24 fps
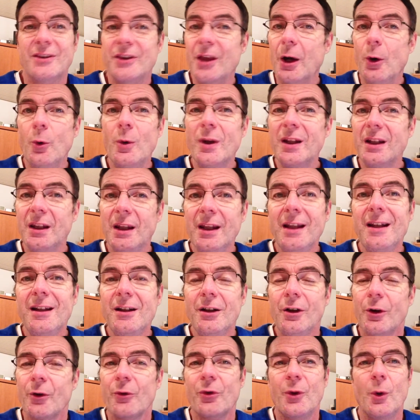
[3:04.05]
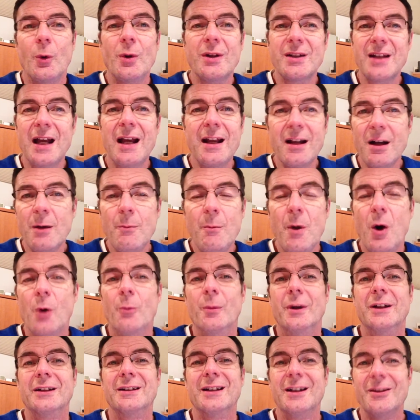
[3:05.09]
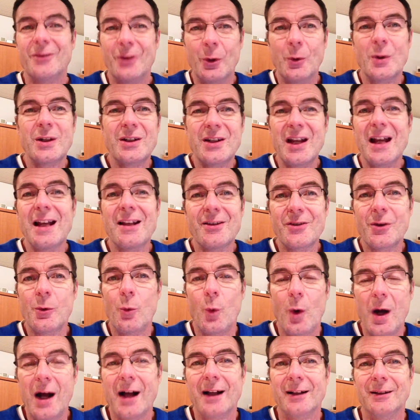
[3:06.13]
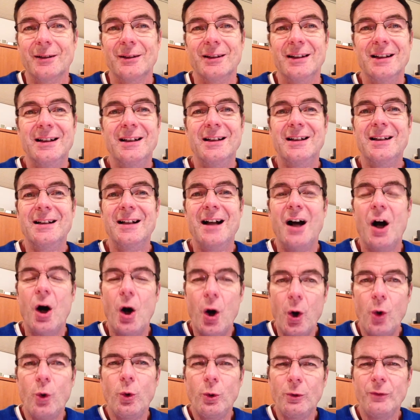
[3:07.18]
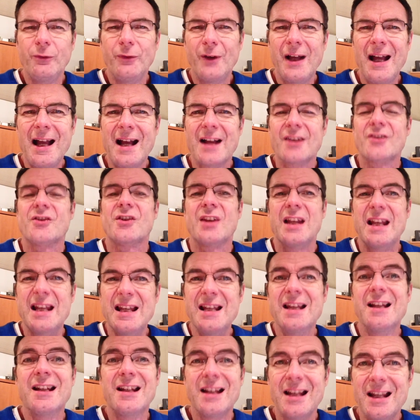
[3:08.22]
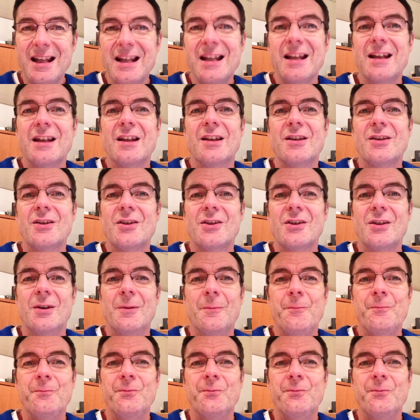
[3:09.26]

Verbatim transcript: Though it linger, though it take a moment, though it takes a while, hold fast. It is